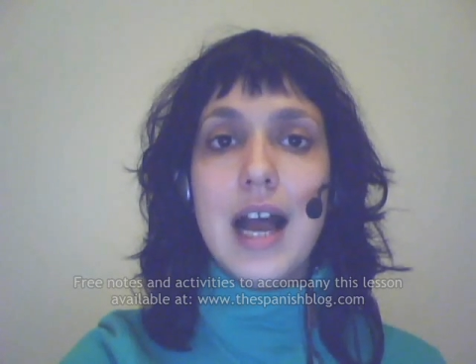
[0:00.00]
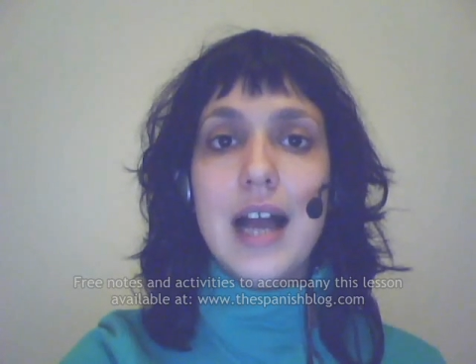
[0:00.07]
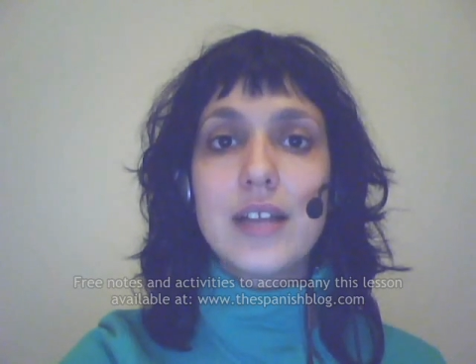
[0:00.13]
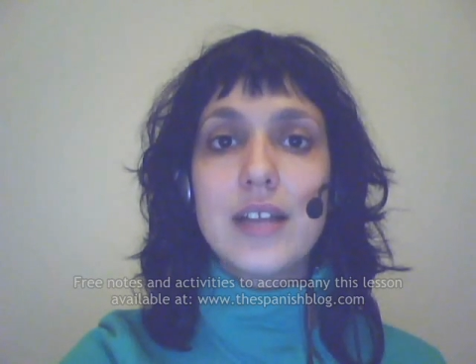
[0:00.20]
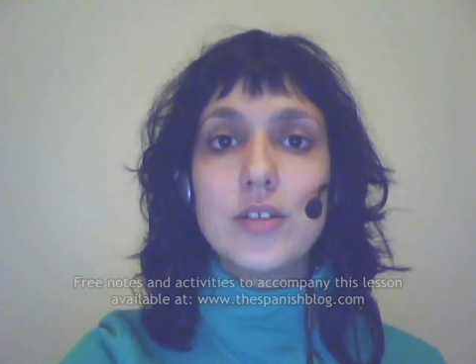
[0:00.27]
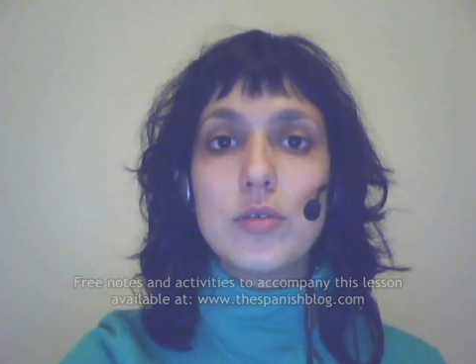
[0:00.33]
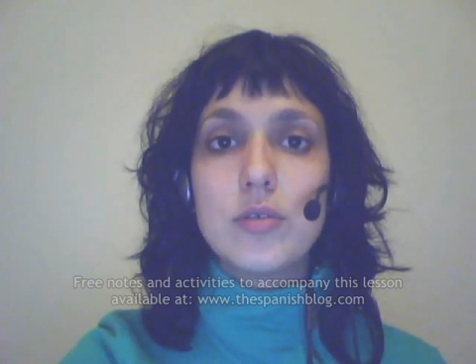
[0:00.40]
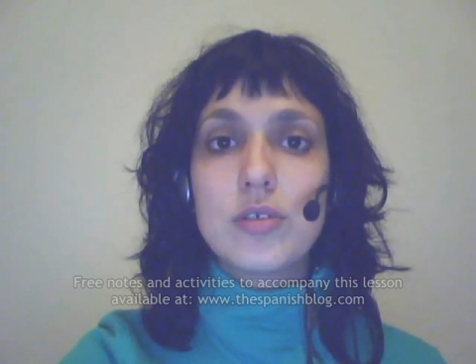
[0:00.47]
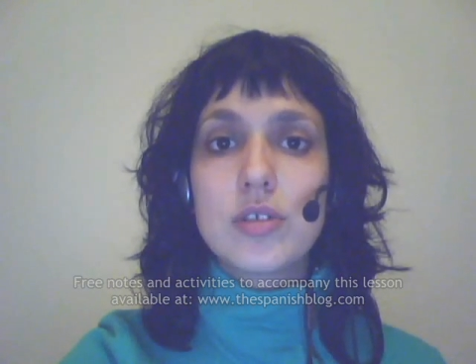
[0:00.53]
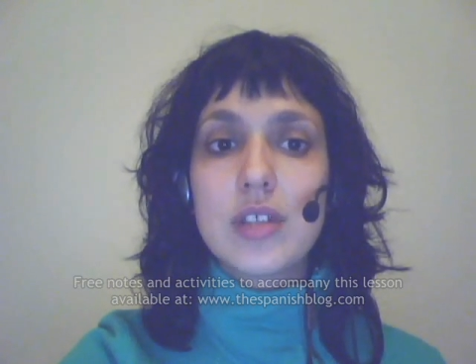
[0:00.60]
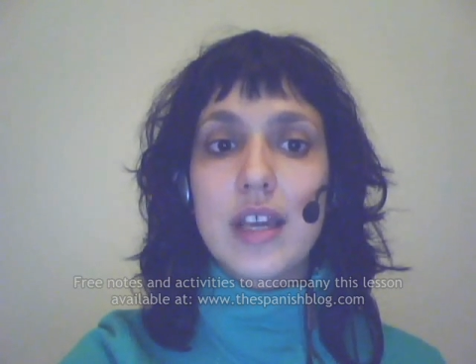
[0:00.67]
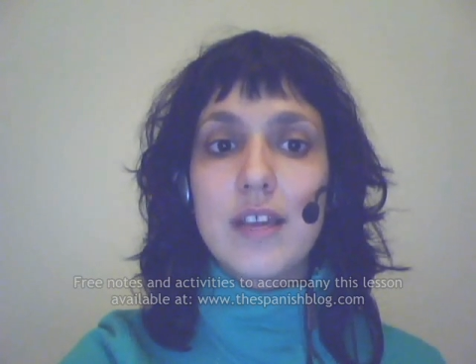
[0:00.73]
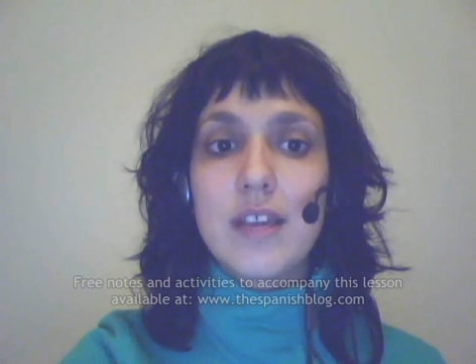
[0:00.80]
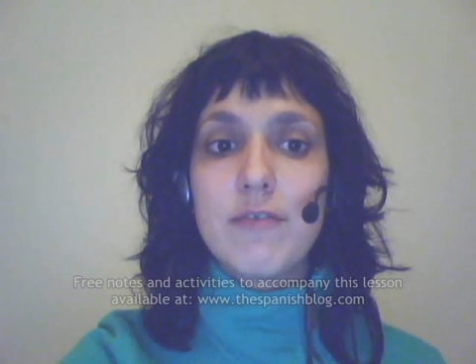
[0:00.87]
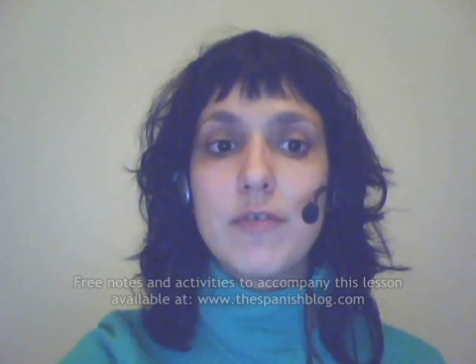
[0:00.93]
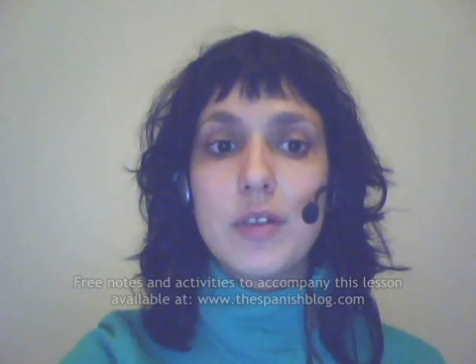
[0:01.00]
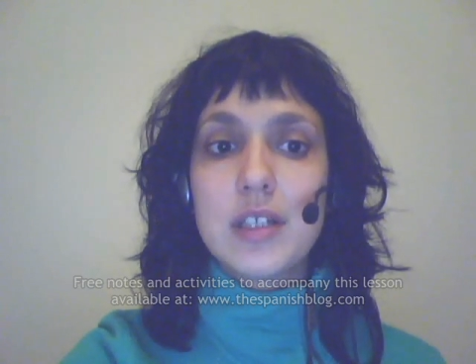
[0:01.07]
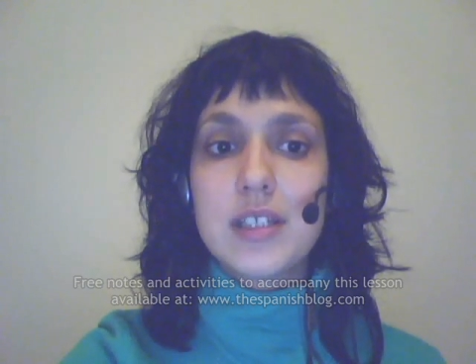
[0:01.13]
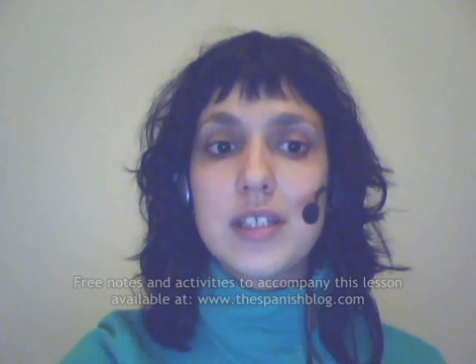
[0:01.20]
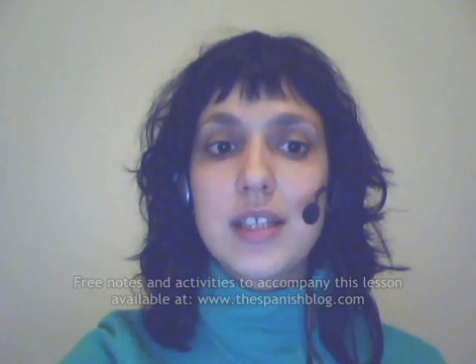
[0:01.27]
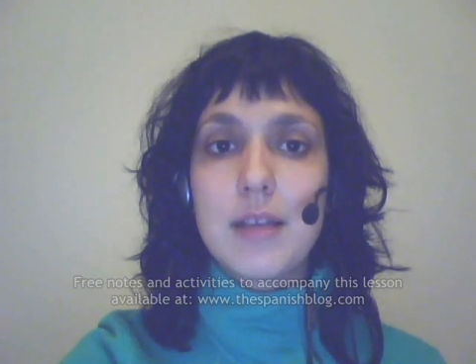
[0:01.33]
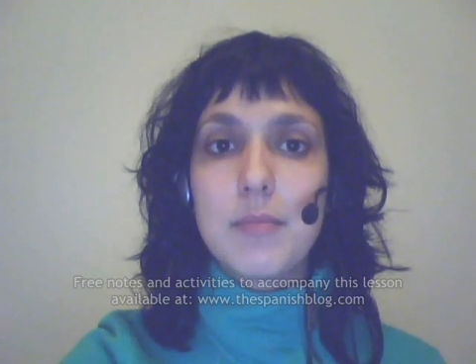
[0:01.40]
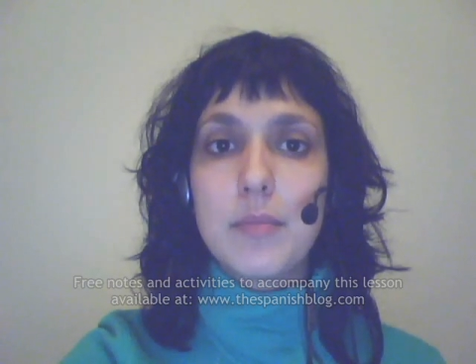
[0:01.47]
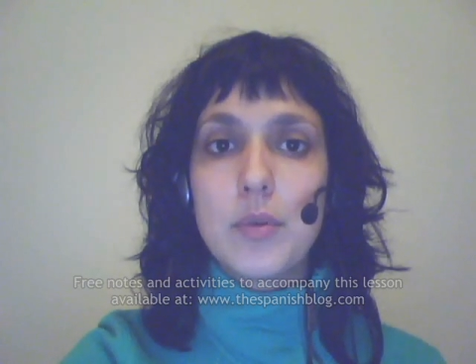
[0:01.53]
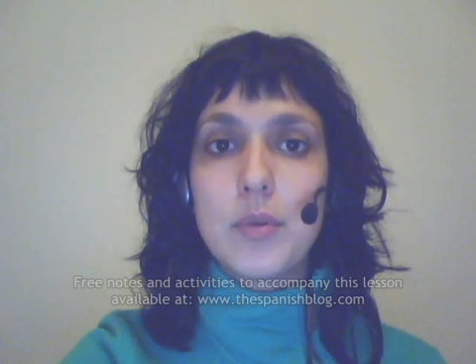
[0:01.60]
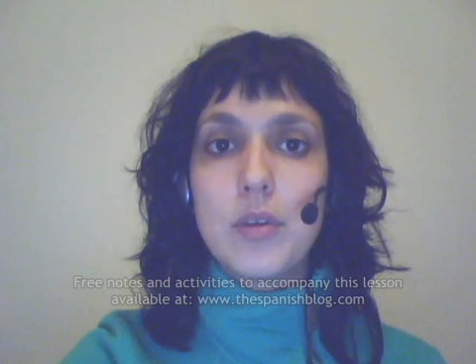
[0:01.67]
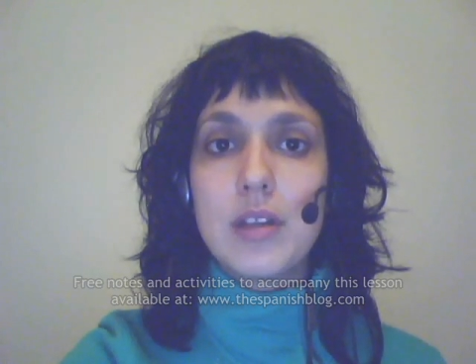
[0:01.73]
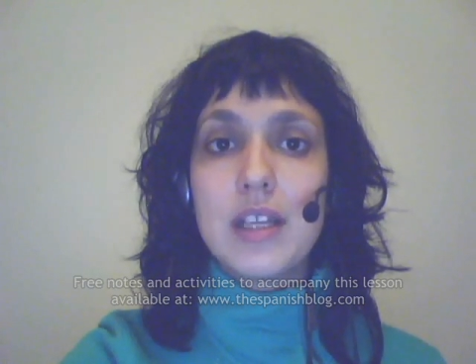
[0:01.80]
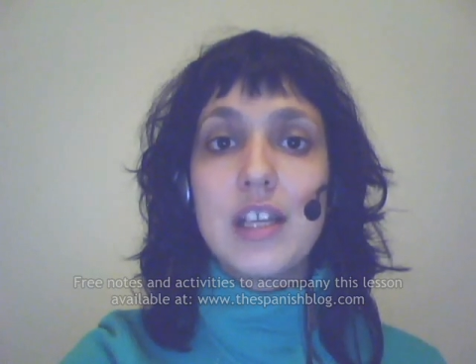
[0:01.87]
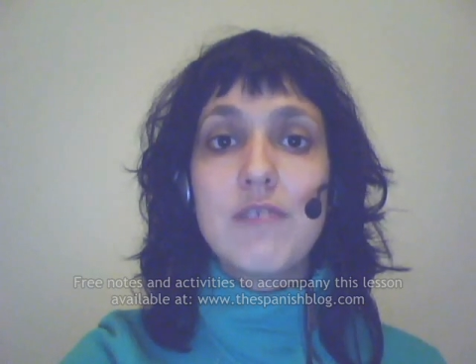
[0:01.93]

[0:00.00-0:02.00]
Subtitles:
and you'll say, for example,